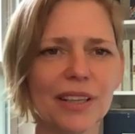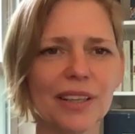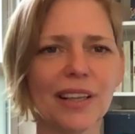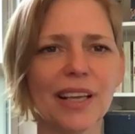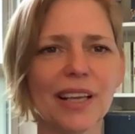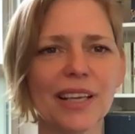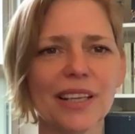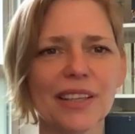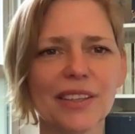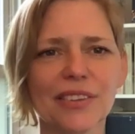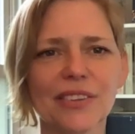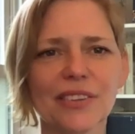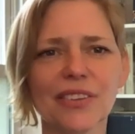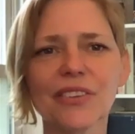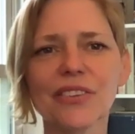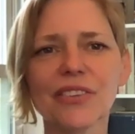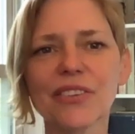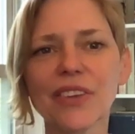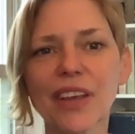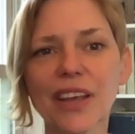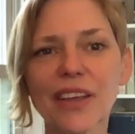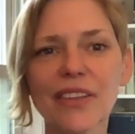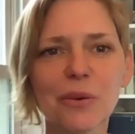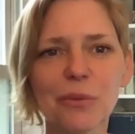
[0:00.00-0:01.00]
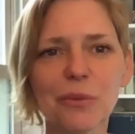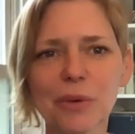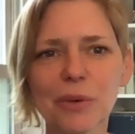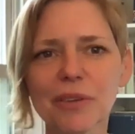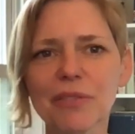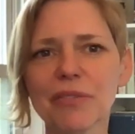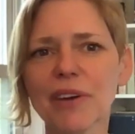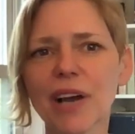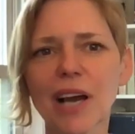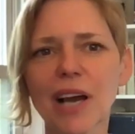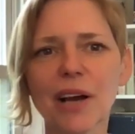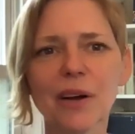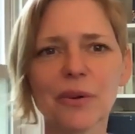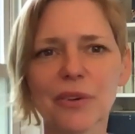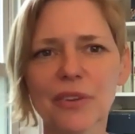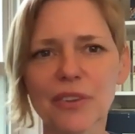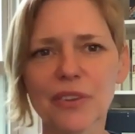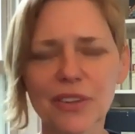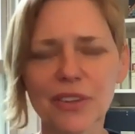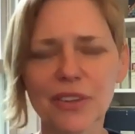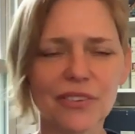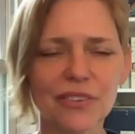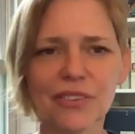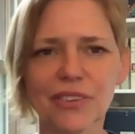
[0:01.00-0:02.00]
like to say that we found
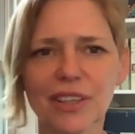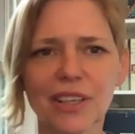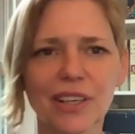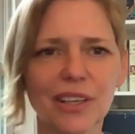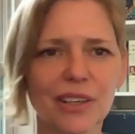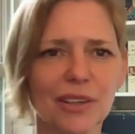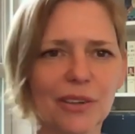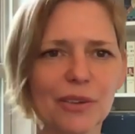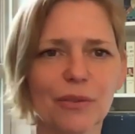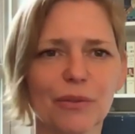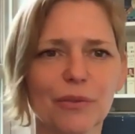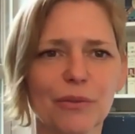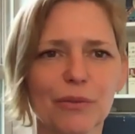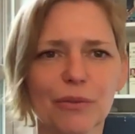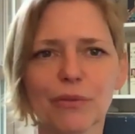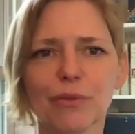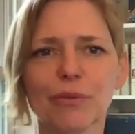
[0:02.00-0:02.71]
this you know